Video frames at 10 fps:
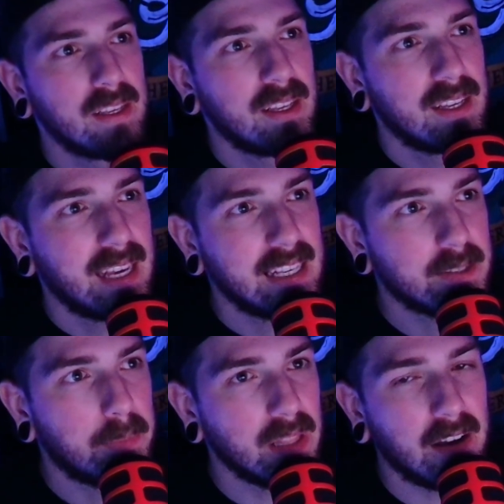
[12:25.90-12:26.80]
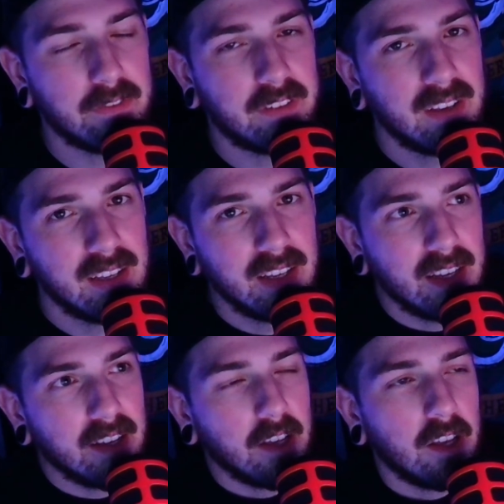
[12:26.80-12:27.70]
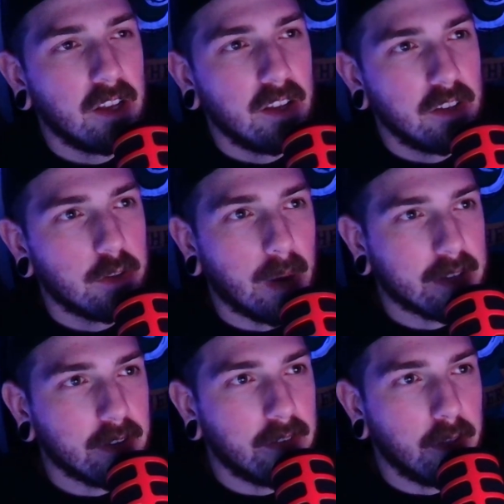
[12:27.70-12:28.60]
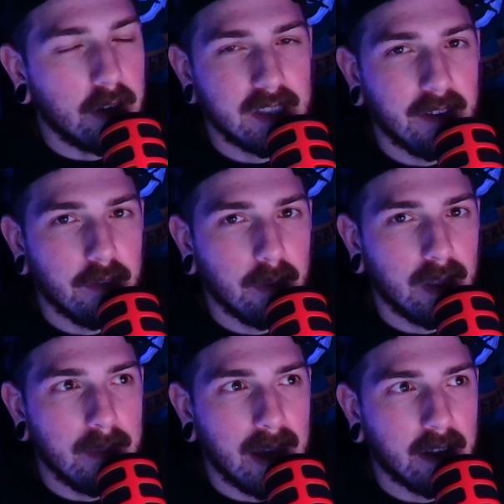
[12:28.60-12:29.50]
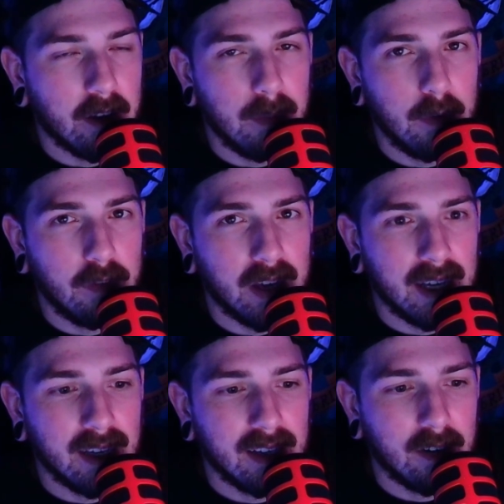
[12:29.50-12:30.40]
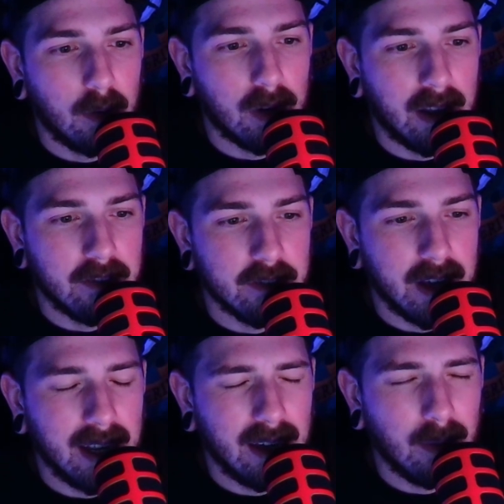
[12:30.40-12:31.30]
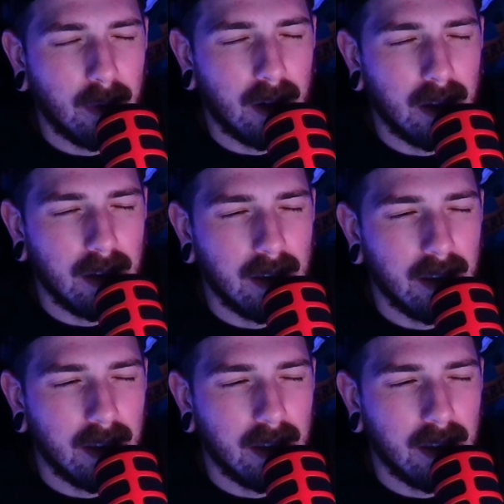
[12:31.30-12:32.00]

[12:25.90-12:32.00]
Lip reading: he's a beloved director, even though he's never really made a good movie or an entertaining one.